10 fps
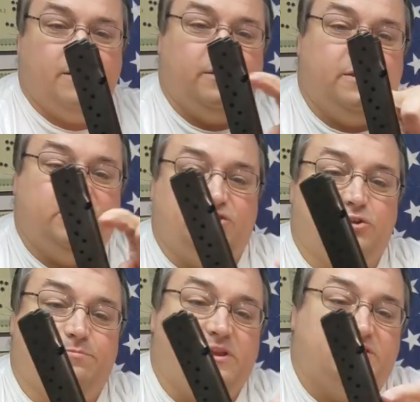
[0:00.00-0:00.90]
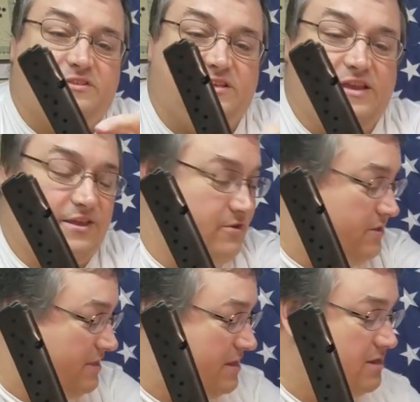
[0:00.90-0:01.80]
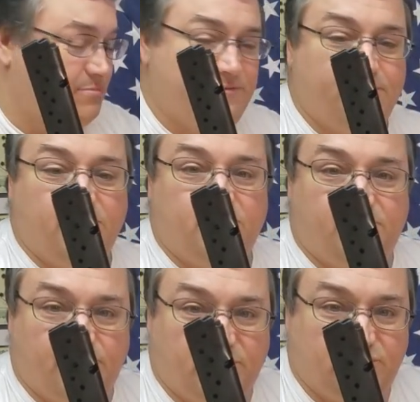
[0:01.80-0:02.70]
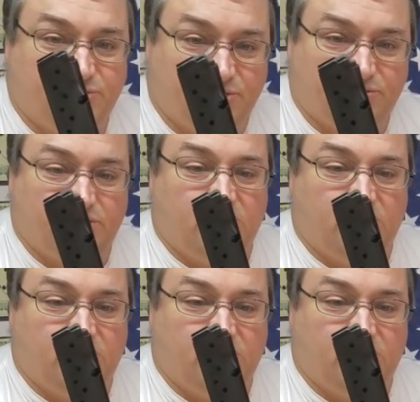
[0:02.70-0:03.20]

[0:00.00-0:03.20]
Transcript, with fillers: these two pieces together, and that could be further from the truth.